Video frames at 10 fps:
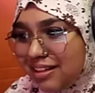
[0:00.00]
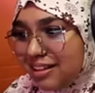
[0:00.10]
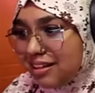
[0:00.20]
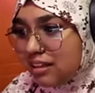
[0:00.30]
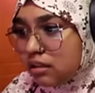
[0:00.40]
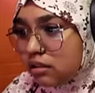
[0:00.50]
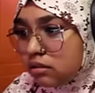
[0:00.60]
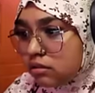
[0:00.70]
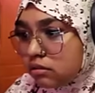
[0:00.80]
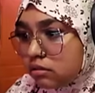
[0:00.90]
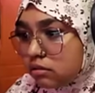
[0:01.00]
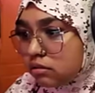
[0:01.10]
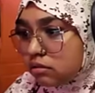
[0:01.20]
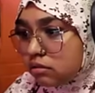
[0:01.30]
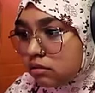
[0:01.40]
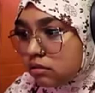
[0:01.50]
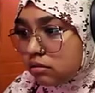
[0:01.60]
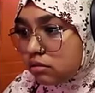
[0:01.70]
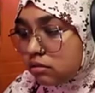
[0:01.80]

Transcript: No one is speaking in this clip.